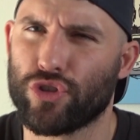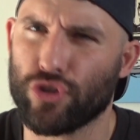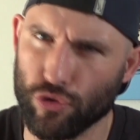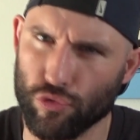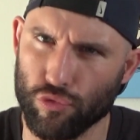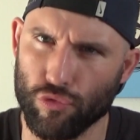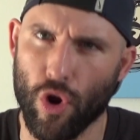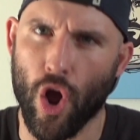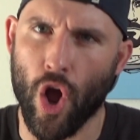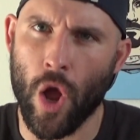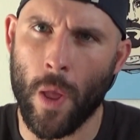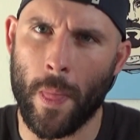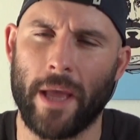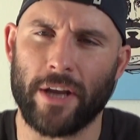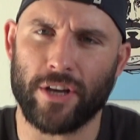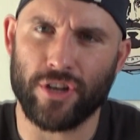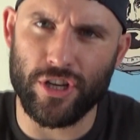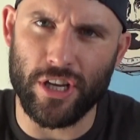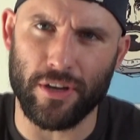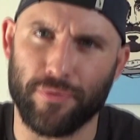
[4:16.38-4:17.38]
strong,
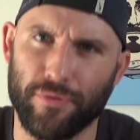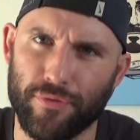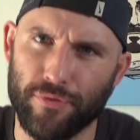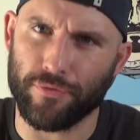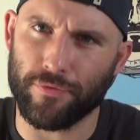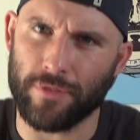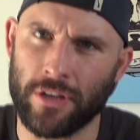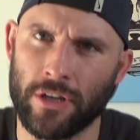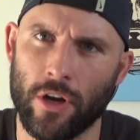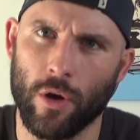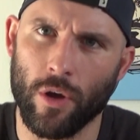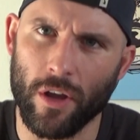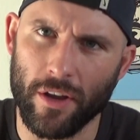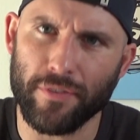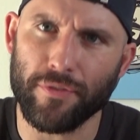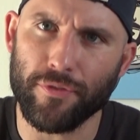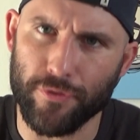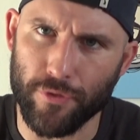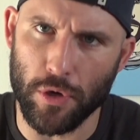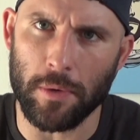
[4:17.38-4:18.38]
like she had a
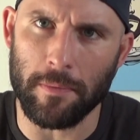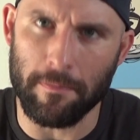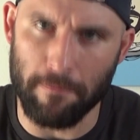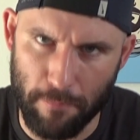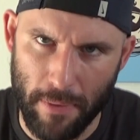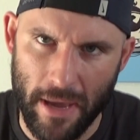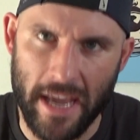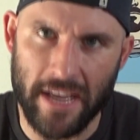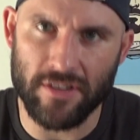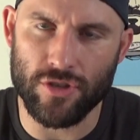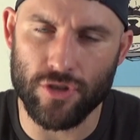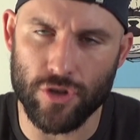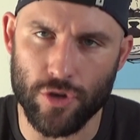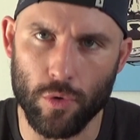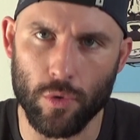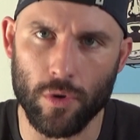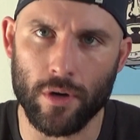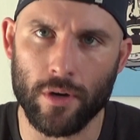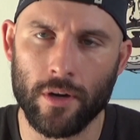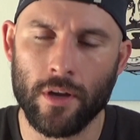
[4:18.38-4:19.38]
firm base
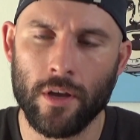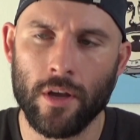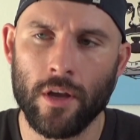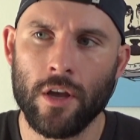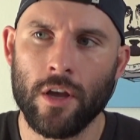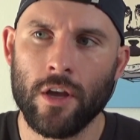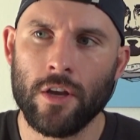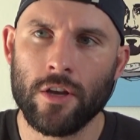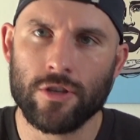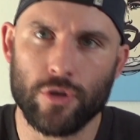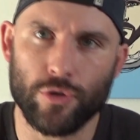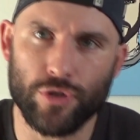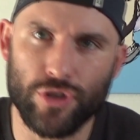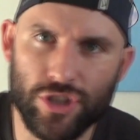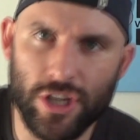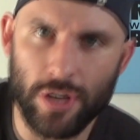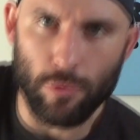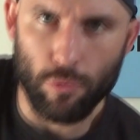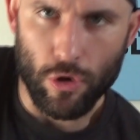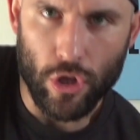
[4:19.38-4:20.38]
to her. So
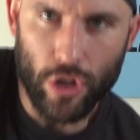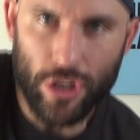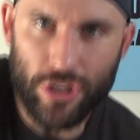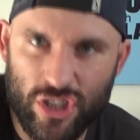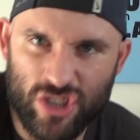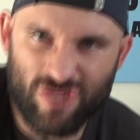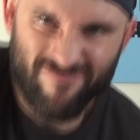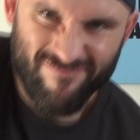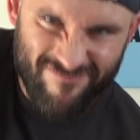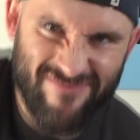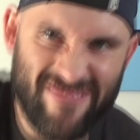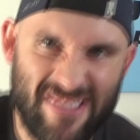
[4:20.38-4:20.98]
she really just